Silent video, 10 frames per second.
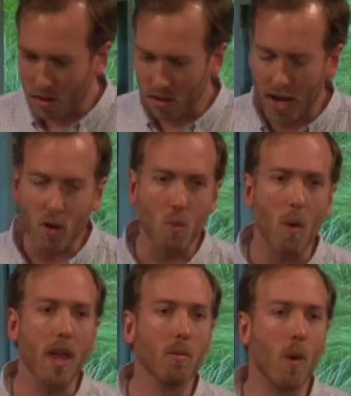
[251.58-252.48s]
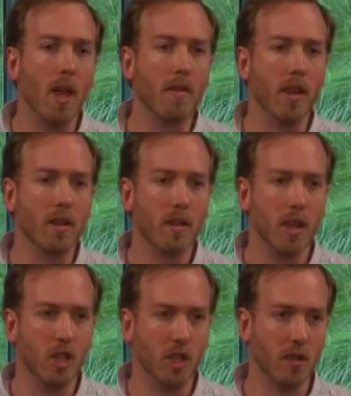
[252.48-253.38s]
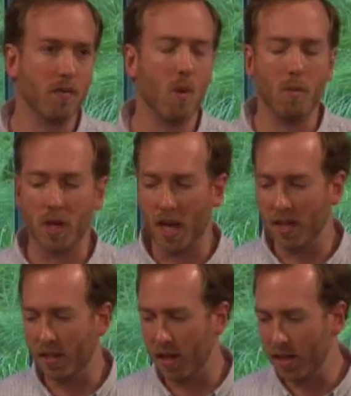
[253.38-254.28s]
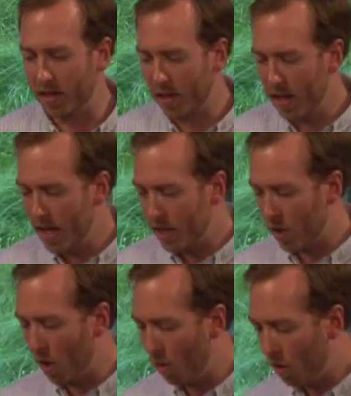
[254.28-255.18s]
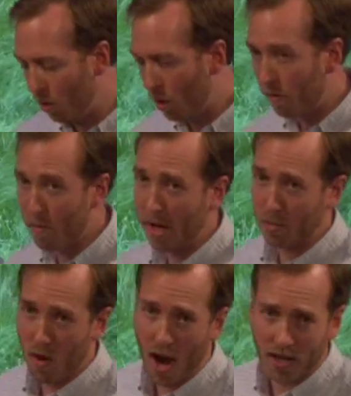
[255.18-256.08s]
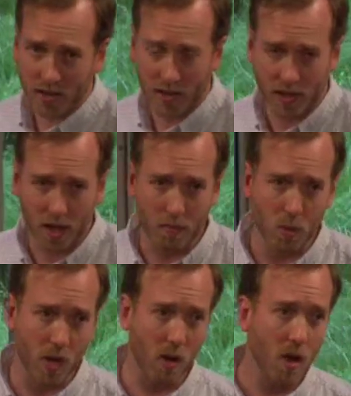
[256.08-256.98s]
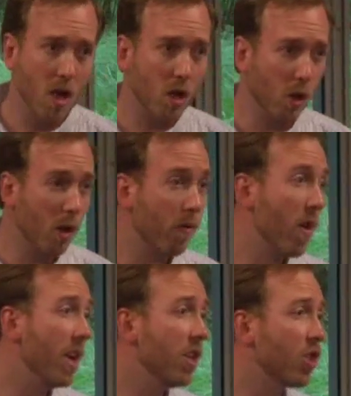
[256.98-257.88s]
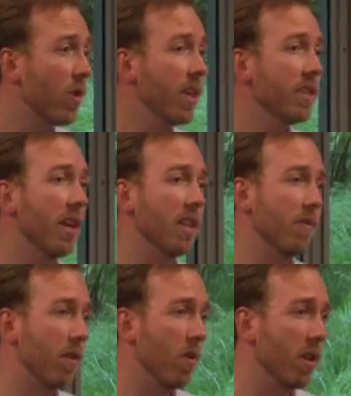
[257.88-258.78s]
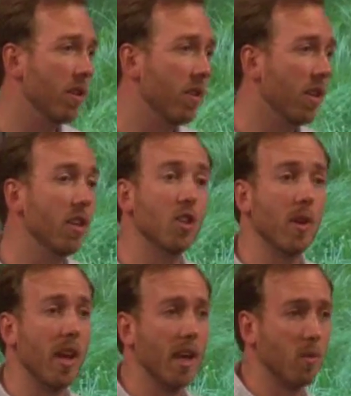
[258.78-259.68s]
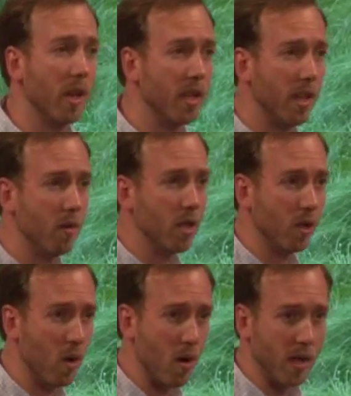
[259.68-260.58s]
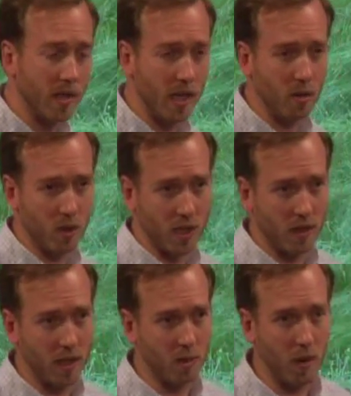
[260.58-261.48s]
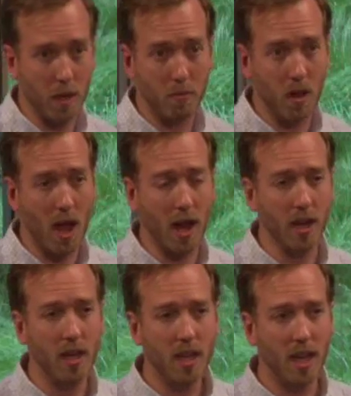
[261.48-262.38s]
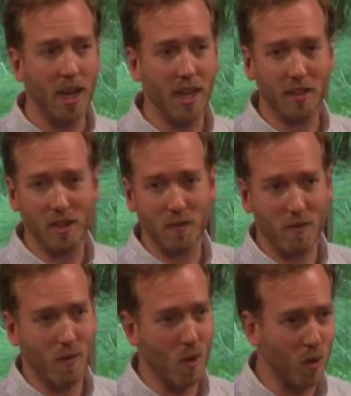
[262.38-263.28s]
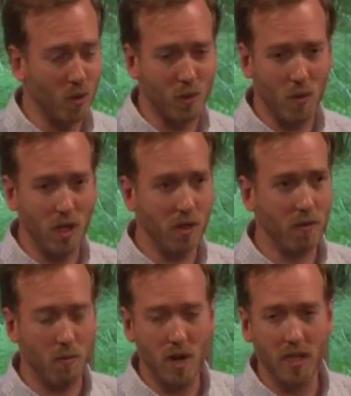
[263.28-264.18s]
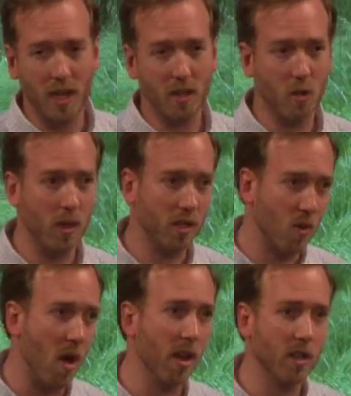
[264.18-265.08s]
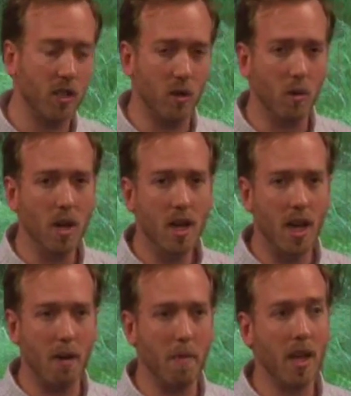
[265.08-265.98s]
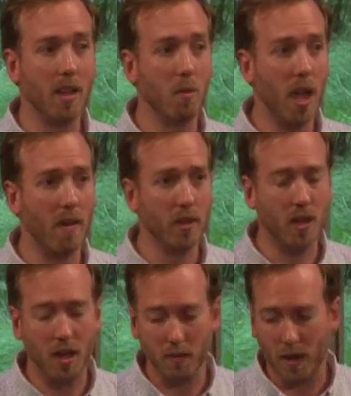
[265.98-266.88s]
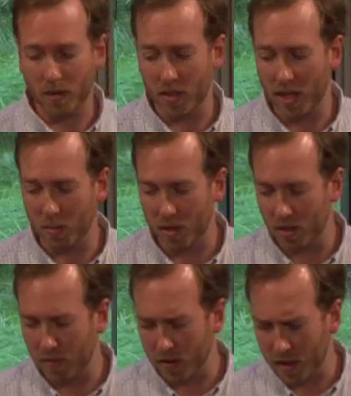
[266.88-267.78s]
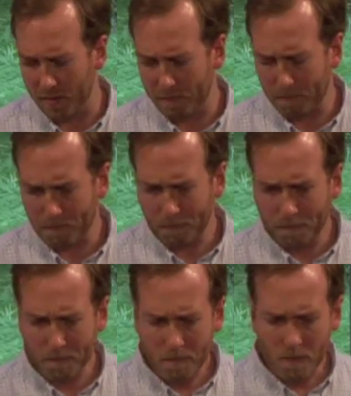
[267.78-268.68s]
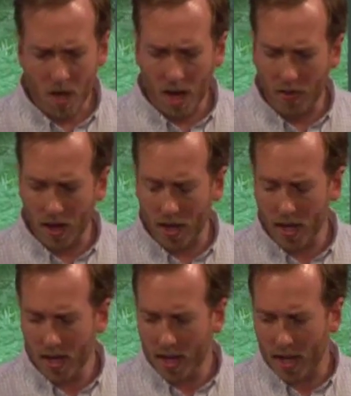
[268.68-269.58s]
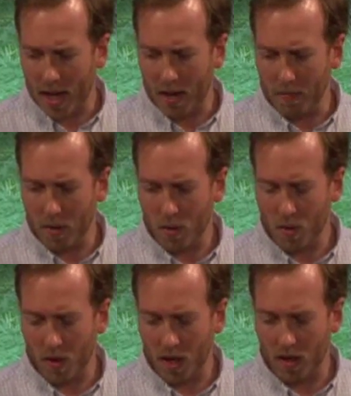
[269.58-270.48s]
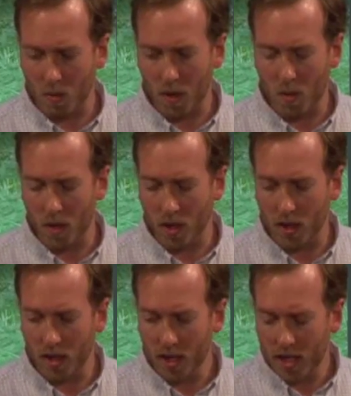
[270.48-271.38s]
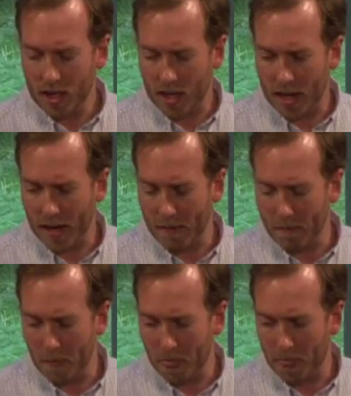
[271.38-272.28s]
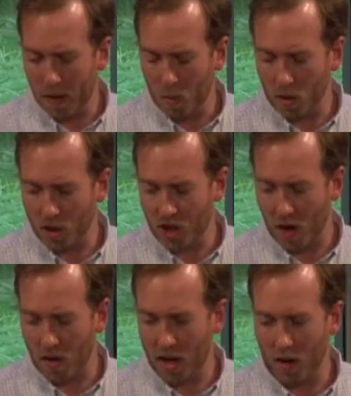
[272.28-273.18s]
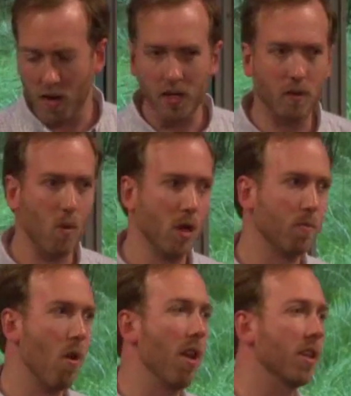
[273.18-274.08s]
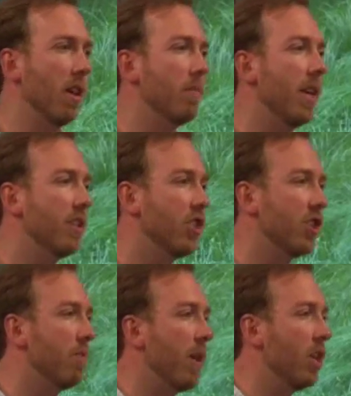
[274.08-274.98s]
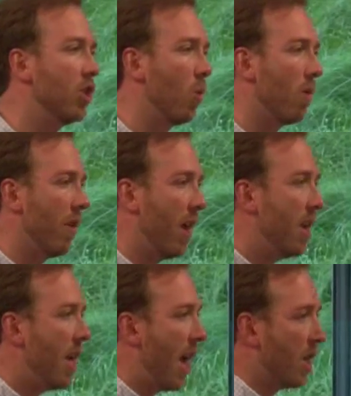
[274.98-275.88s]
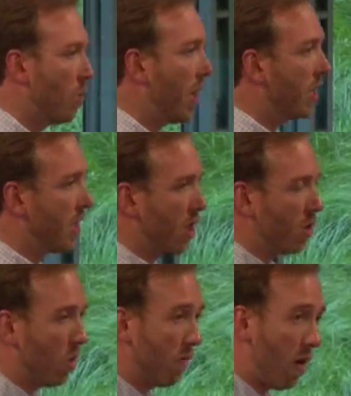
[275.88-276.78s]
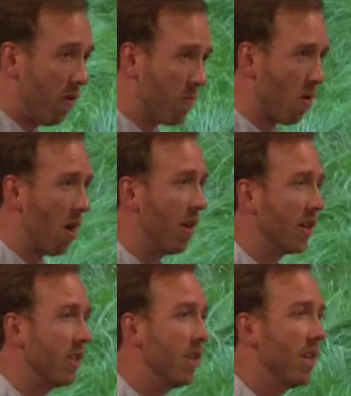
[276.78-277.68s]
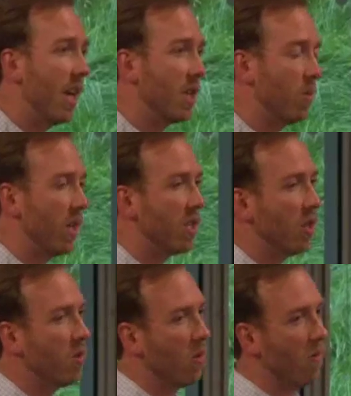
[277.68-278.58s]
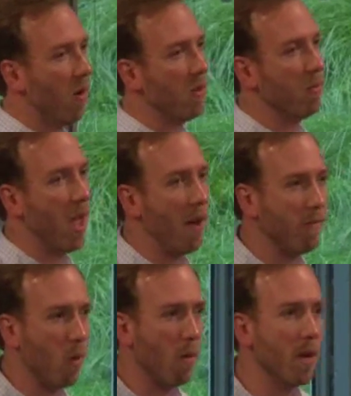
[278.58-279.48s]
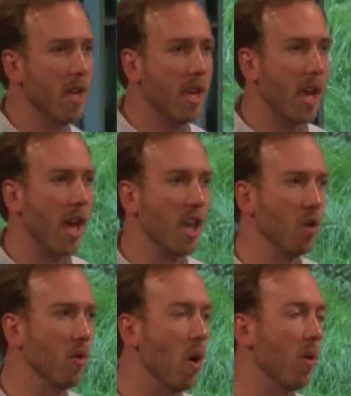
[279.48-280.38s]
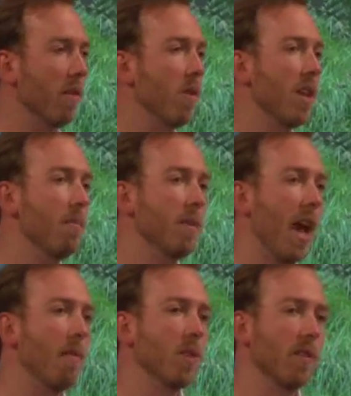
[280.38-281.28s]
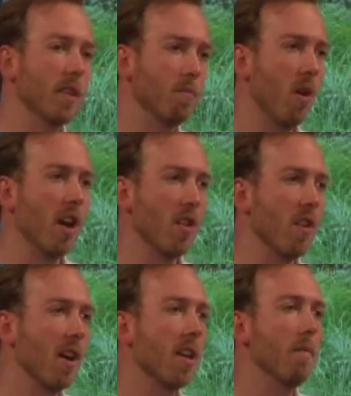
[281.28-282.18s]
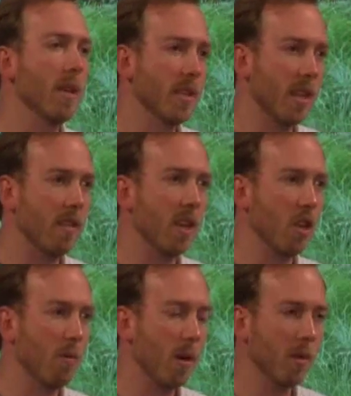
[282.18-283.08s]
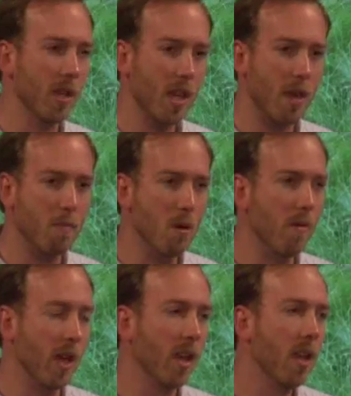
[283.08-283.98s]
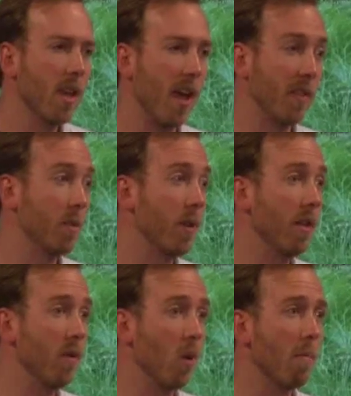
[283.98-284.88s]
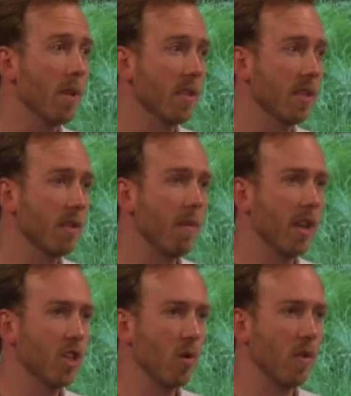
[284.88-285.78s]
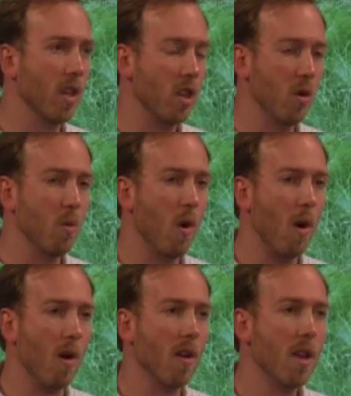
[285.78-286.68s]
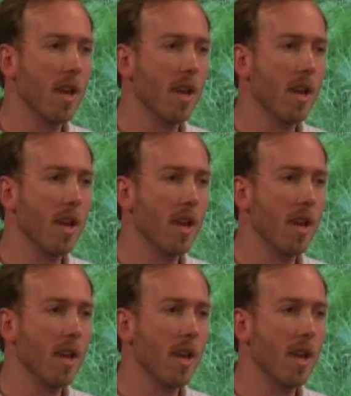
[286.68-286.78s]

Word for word: lighter weight way than, than just the formal case studies. So look for best practices to come through here. Look for industry insights for your in- industry as we continue to learn and see interesting things being applied uh, in the different verticals, ranging from retail to electronics to uh, many that we haven't talked about today specifically. And then um, the third thing that we will um, that we'll share here is, of course, product updates, just to make sure that as we continue to evolve the product, as we continue to evolve the platform, uh, you'll know that if you keep tabs on this blog, you're not going to miss anything. You'll be able to keep moving at the speed of your business to make sure that you are